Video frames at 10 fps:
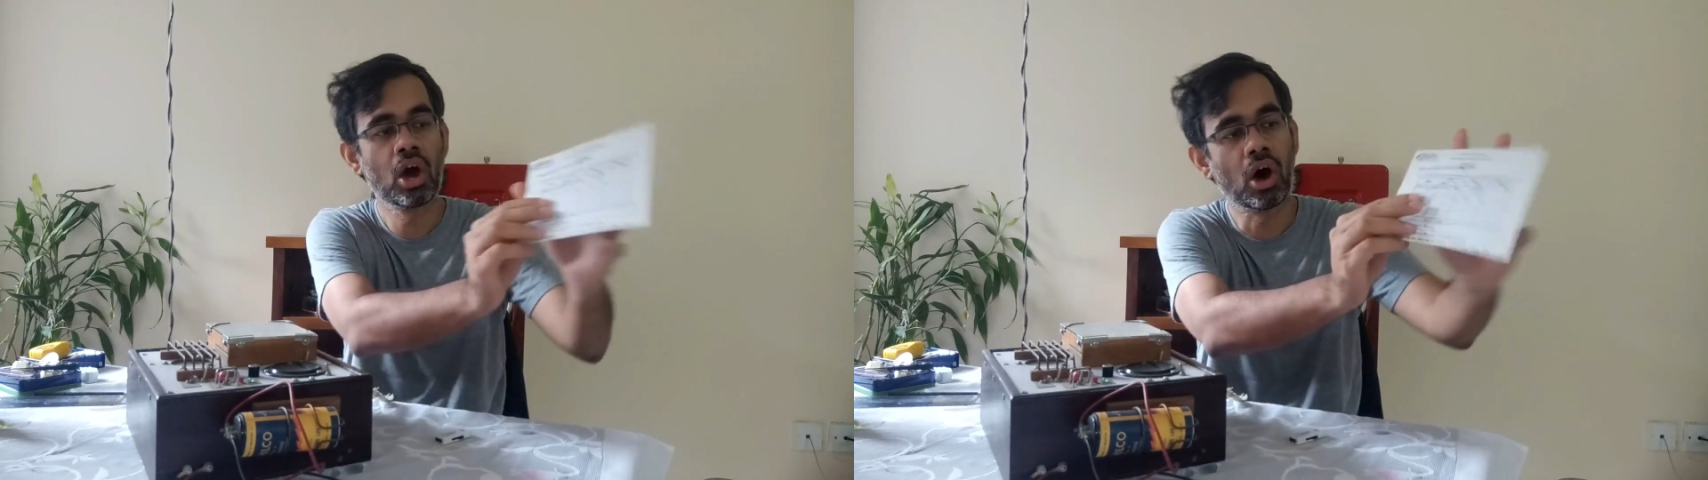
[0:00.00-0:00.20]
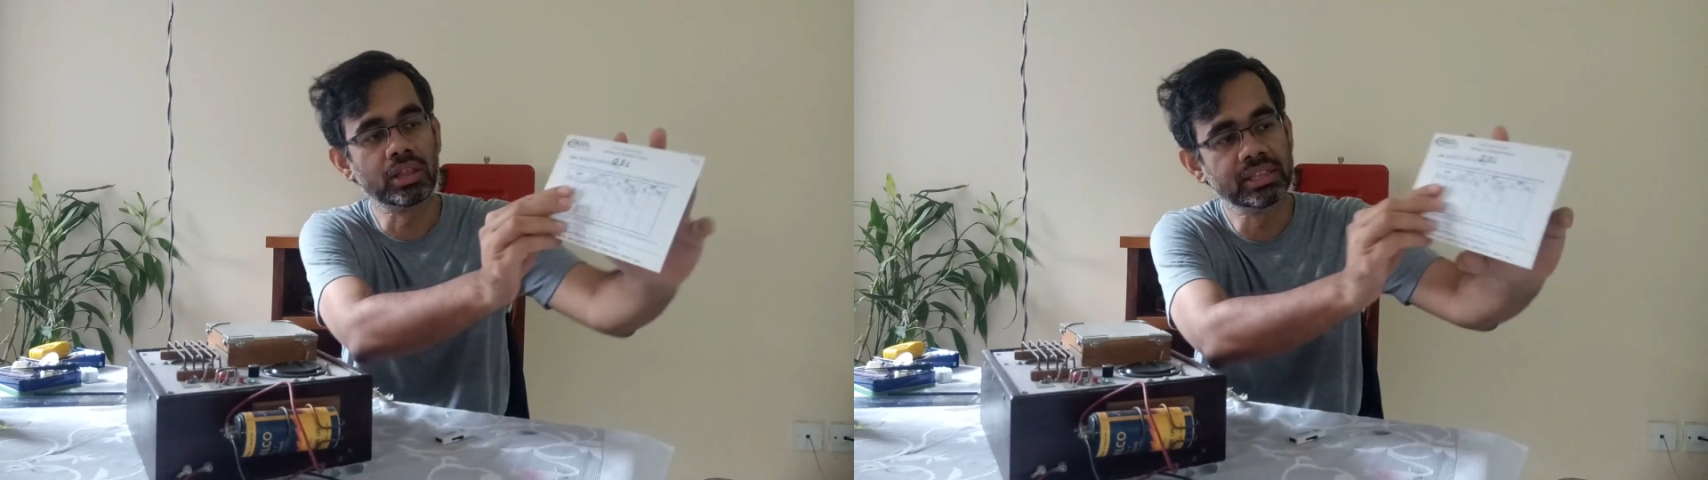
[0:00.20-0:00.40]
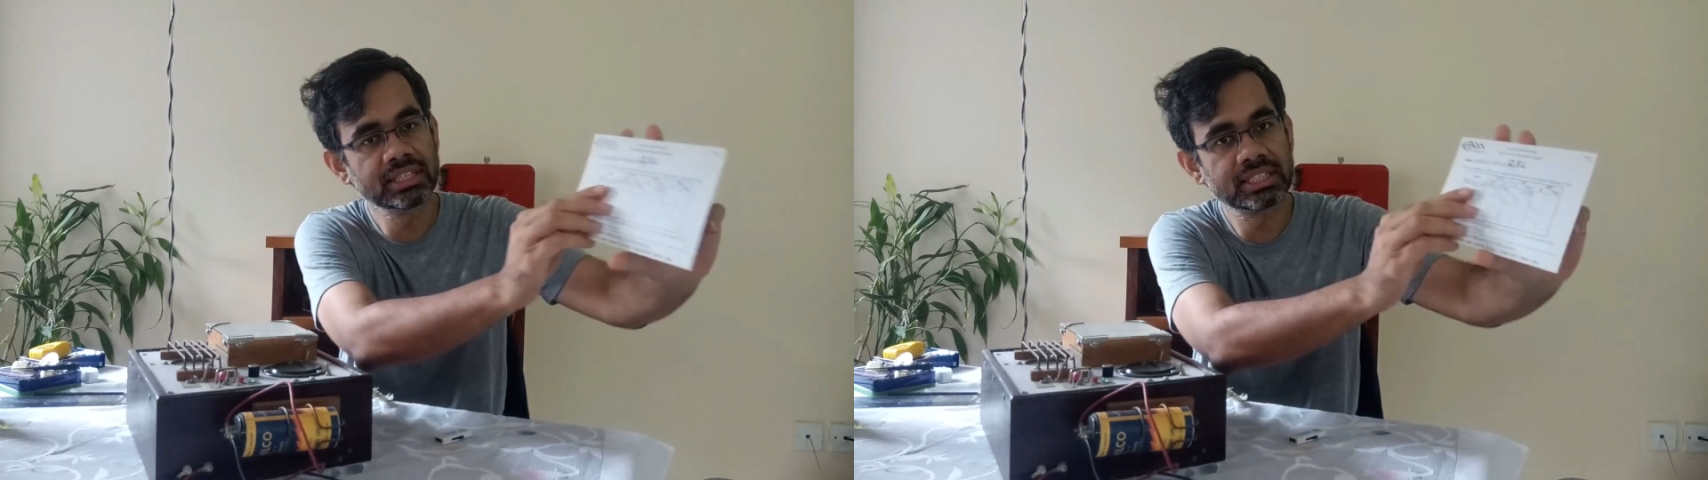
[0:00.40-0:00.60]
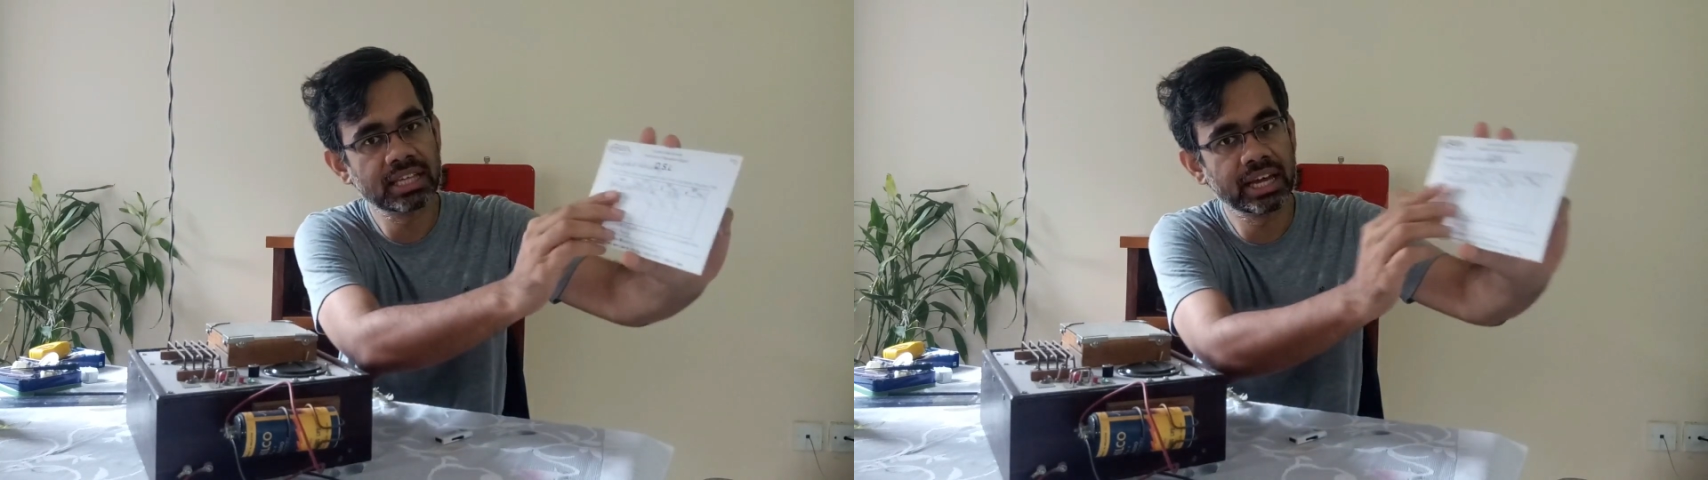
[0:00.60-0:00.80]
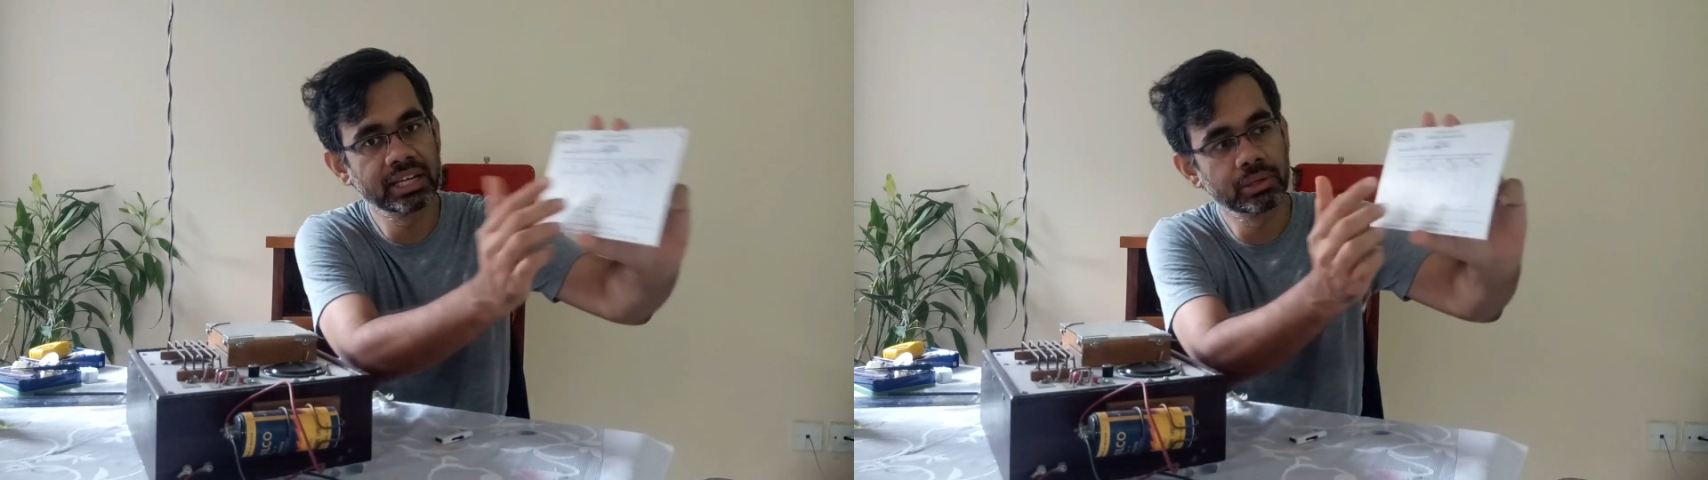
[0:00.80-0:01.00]
on this
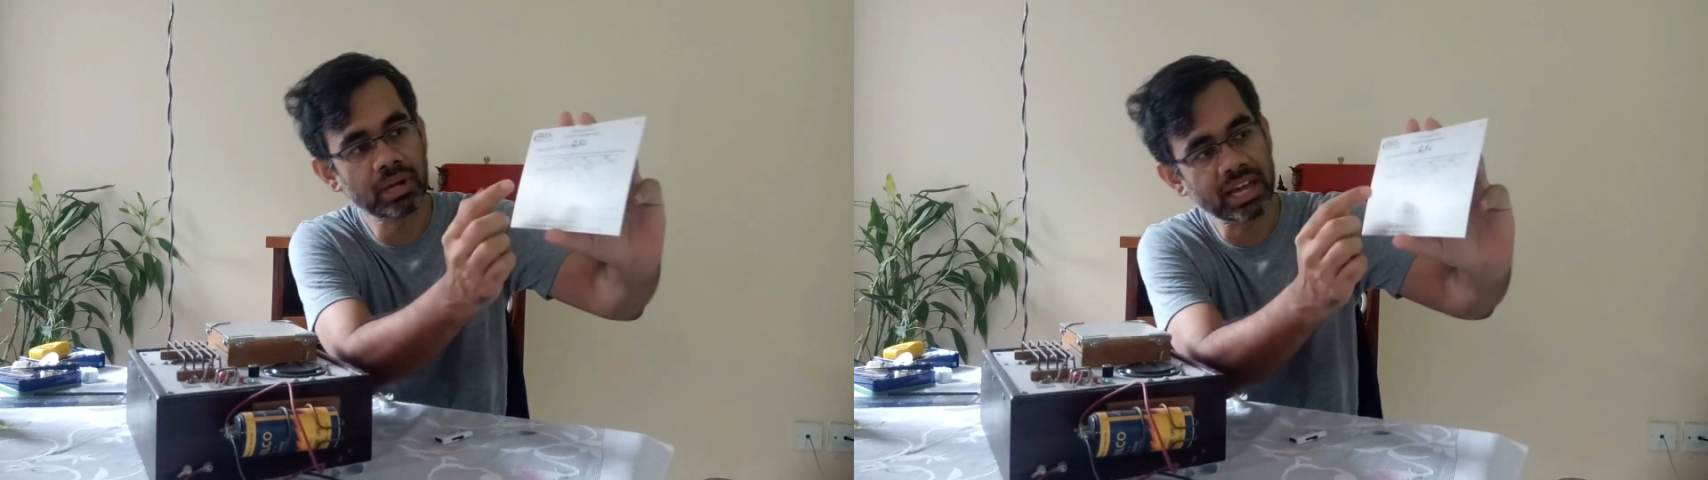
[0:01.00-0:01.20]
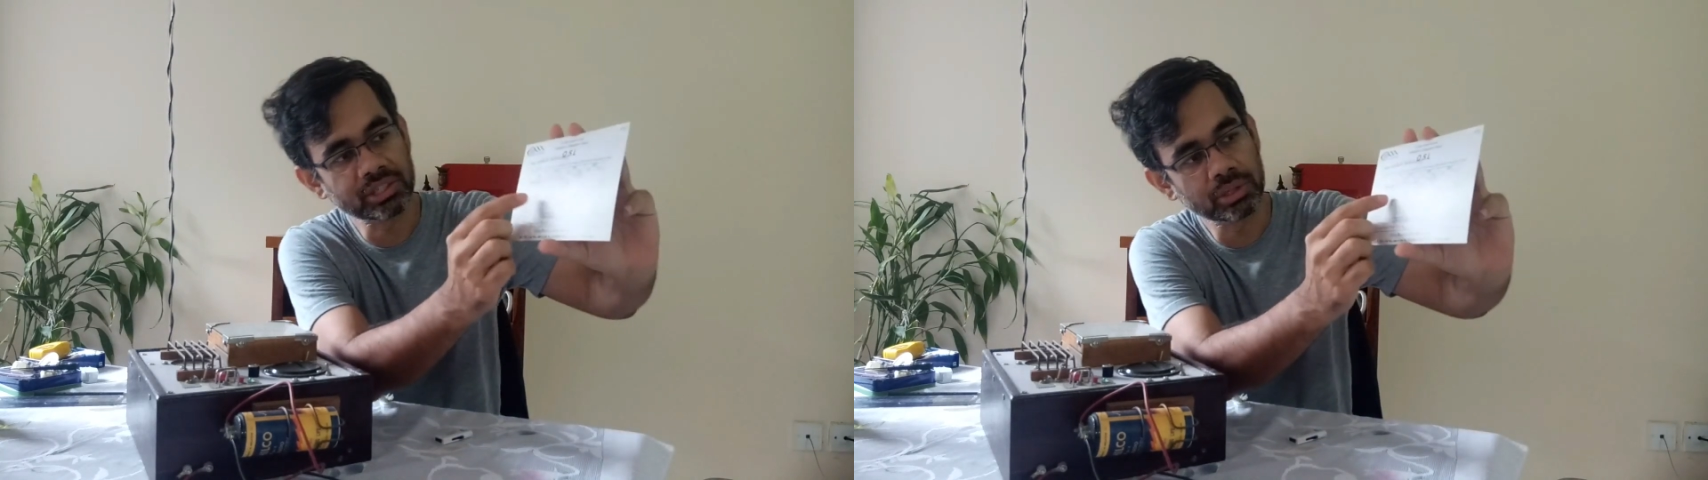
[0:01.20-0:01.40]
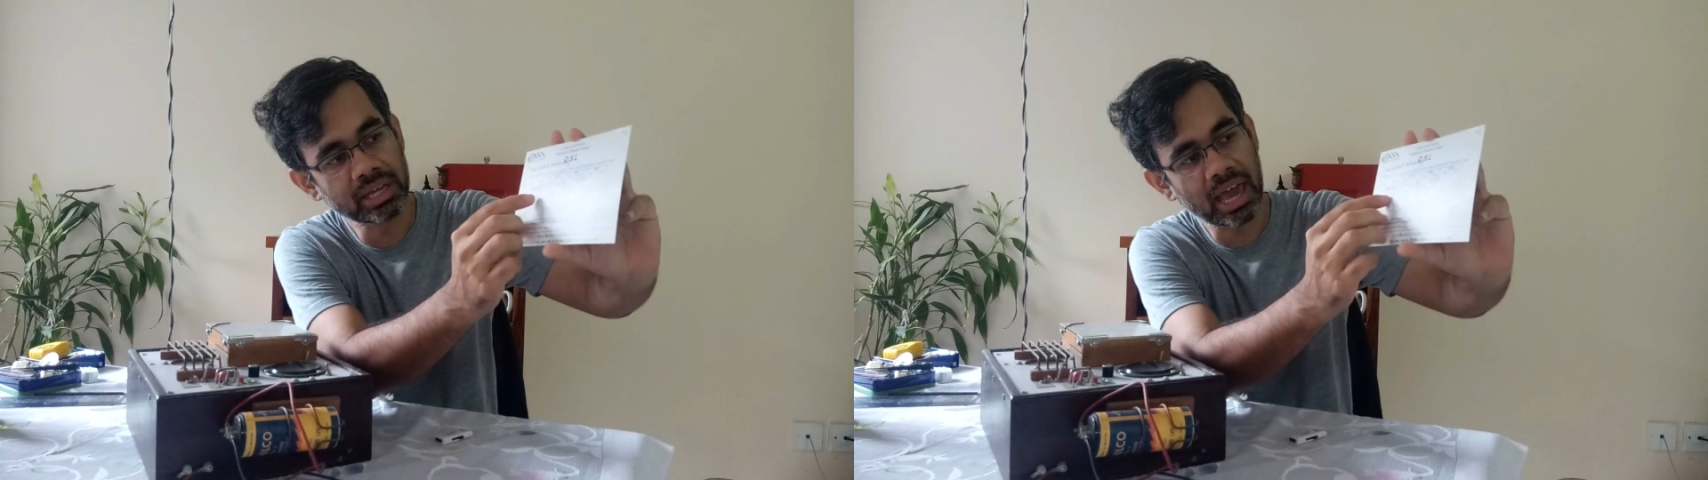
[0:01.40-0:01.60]
side you'll actually